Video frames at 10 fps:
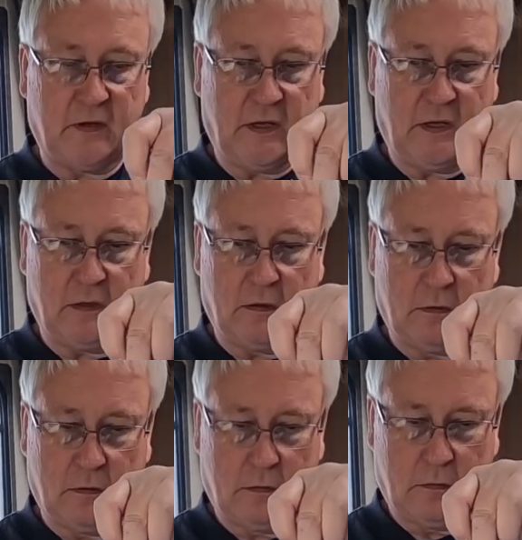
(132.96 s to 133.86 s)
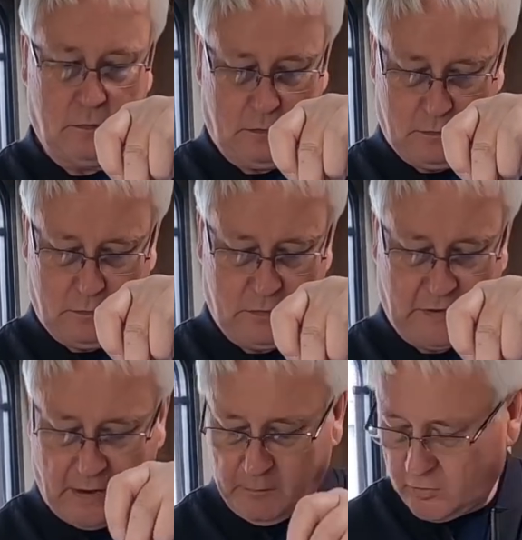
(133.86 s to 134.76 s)
the
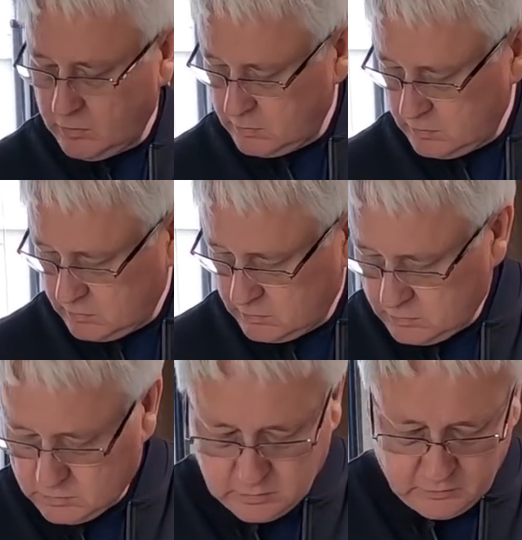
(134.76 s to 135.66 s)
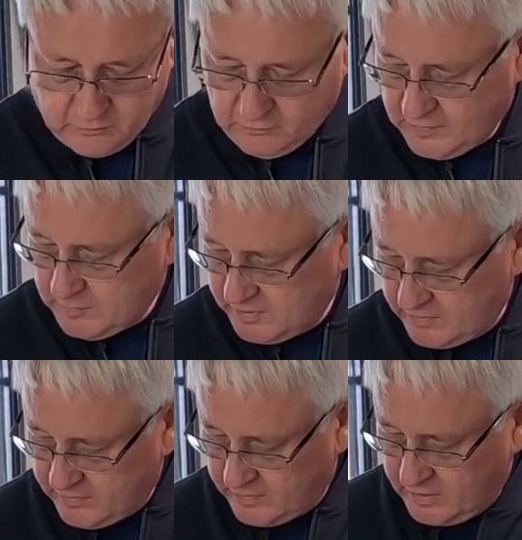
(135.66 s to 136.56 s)
camera. So a fair bit
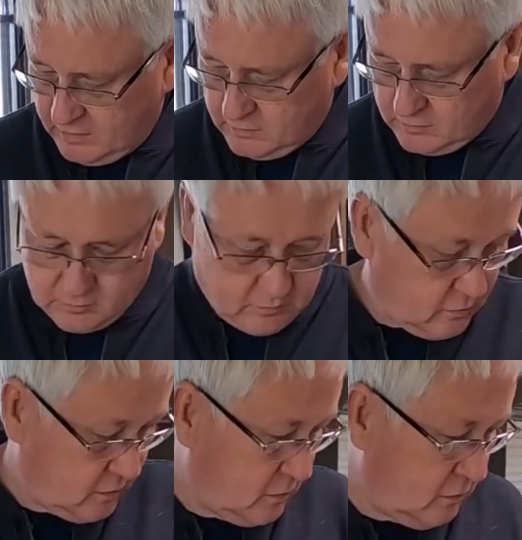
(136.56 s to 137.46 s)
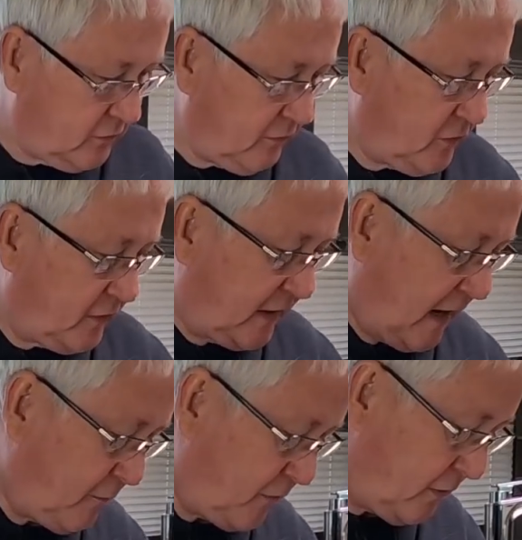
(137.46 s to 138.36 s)
in there. Let's have a look at the camera